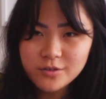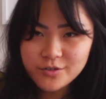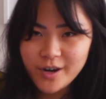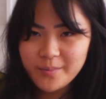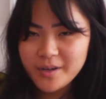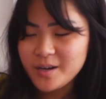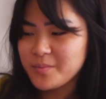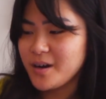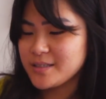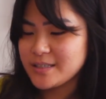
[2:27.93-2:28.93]
scrap yarn
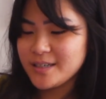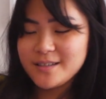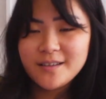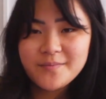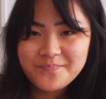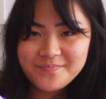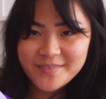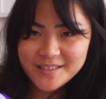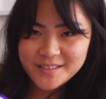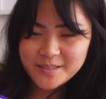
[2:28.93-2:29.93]
basket.
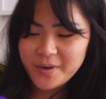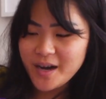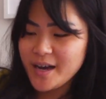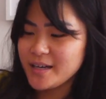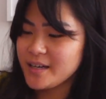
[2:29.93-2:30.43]
This is mine.